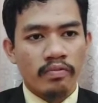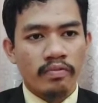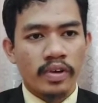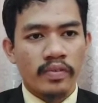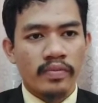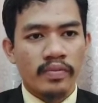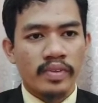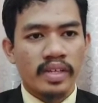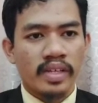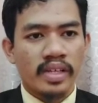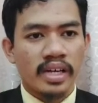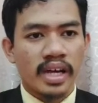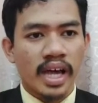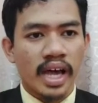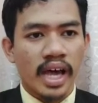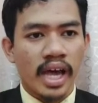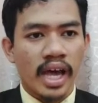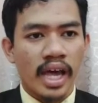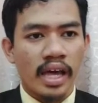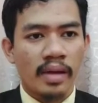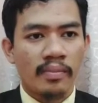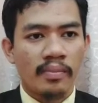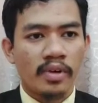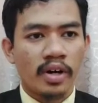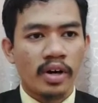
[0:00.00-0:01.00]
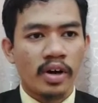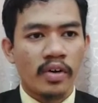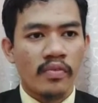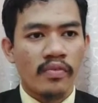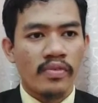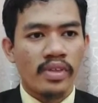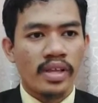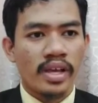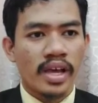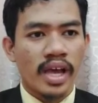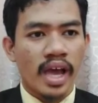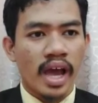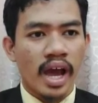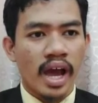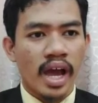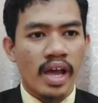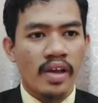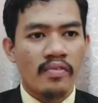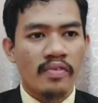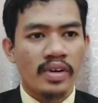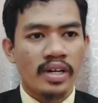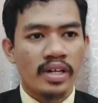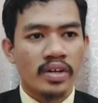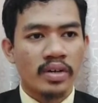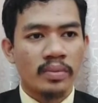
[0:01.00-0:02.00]
with the help of the
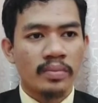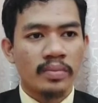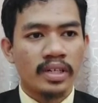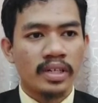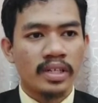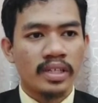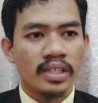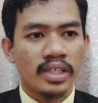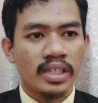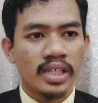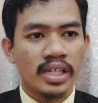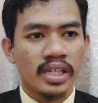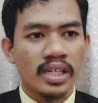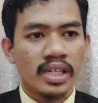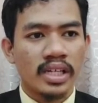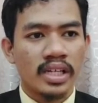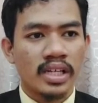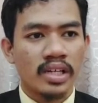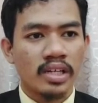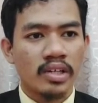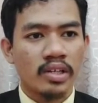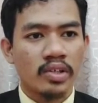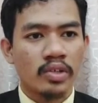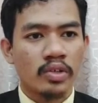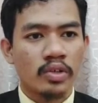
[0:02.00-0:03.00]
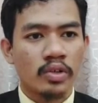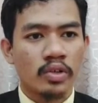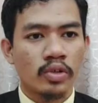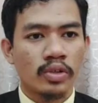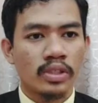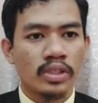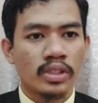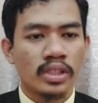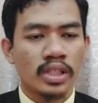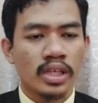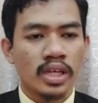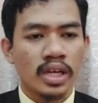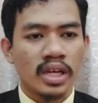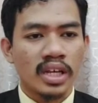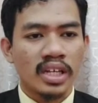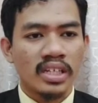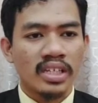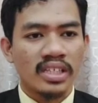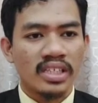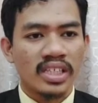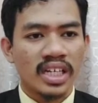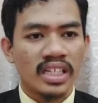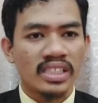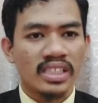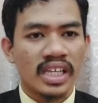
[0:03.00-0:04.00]
environmental cues
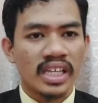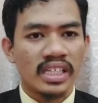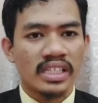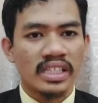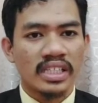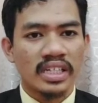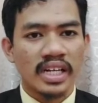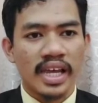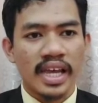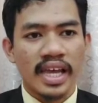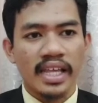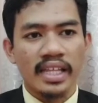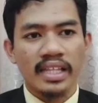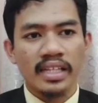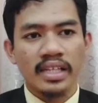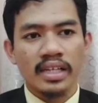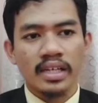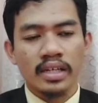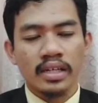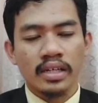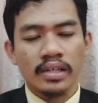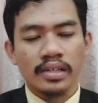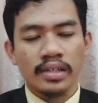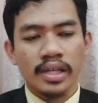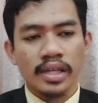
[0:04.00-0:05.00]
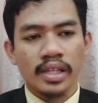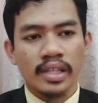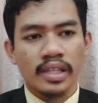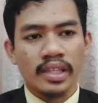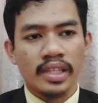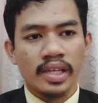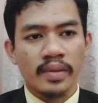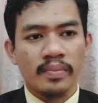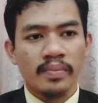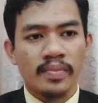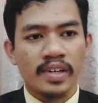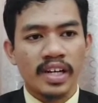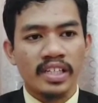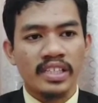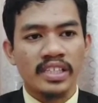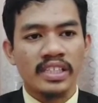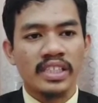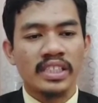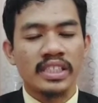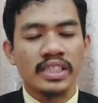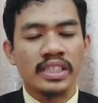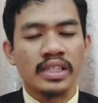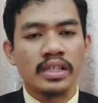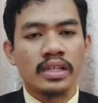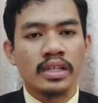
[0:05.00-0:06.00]
such as rain in
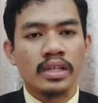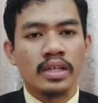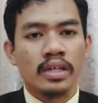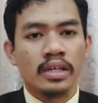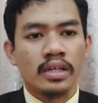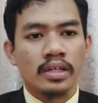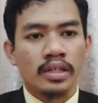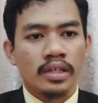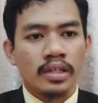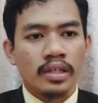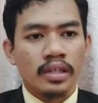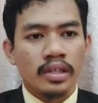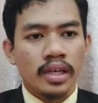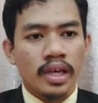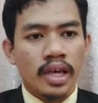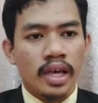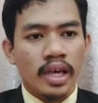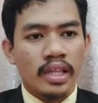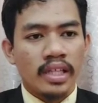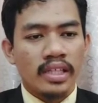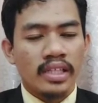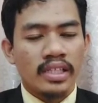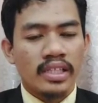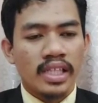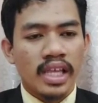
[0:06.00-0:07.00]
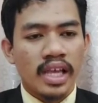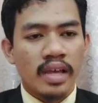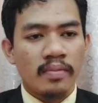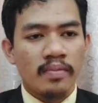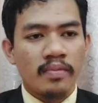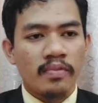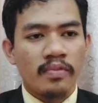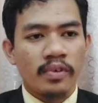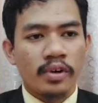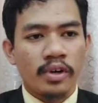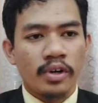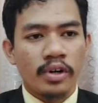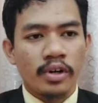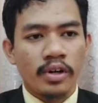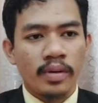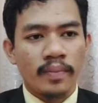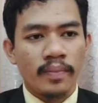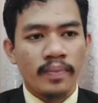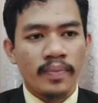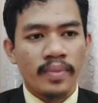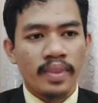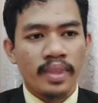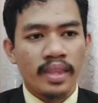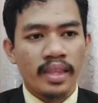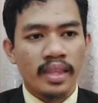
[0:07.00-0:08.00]
temperature. In the step 4,
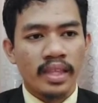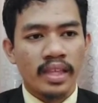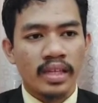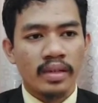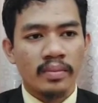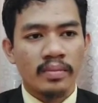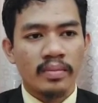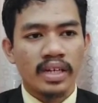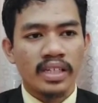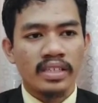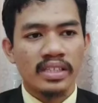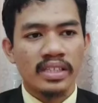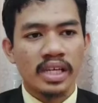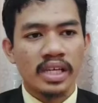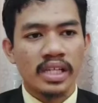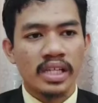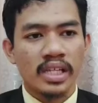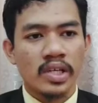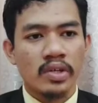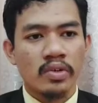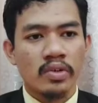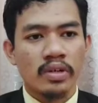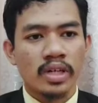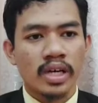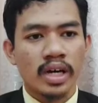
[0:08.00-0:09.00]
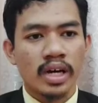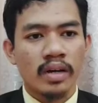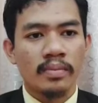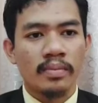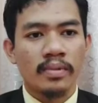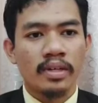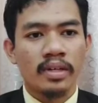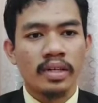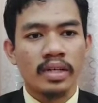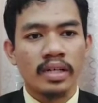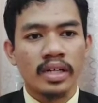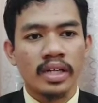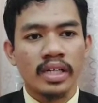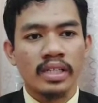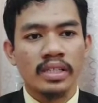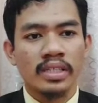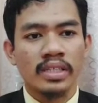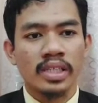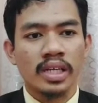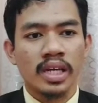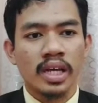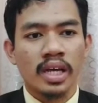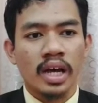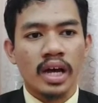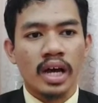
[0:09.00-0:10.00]
the basidiocarp
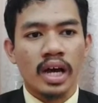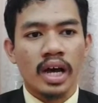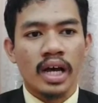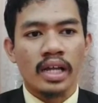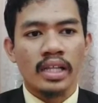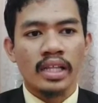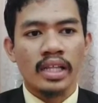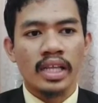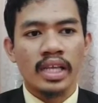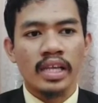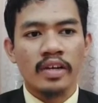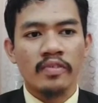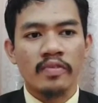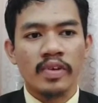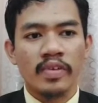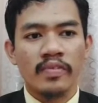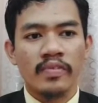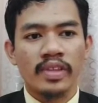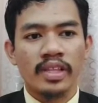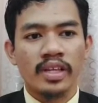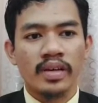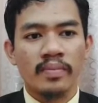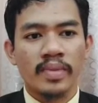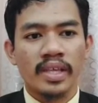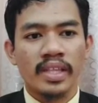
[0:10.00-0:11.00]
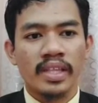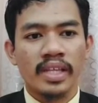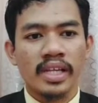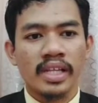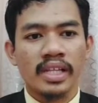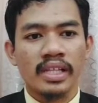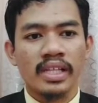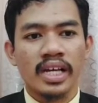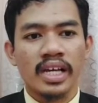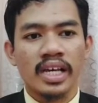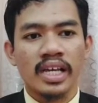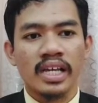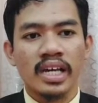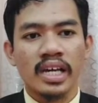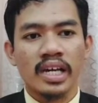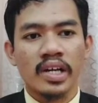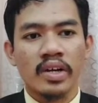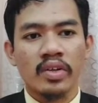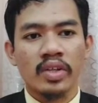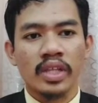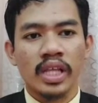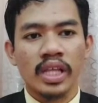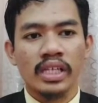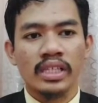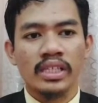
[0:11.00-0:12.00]
grains are linked with terminal
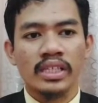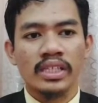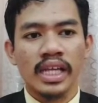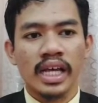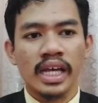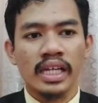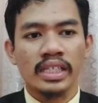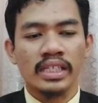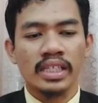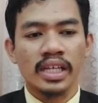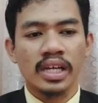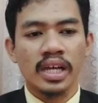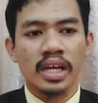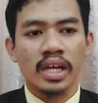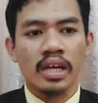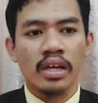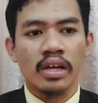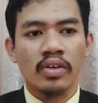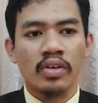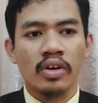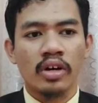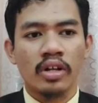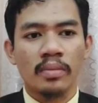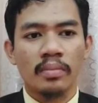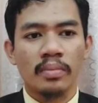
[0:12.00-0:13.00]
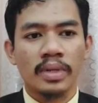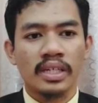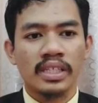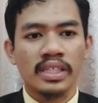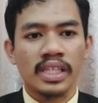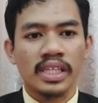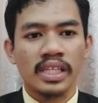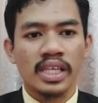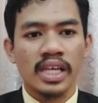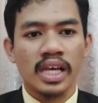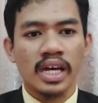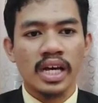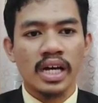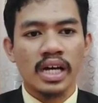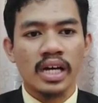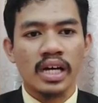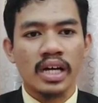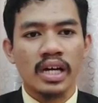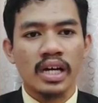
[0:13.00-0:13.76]
dikaryotic cells called basidia.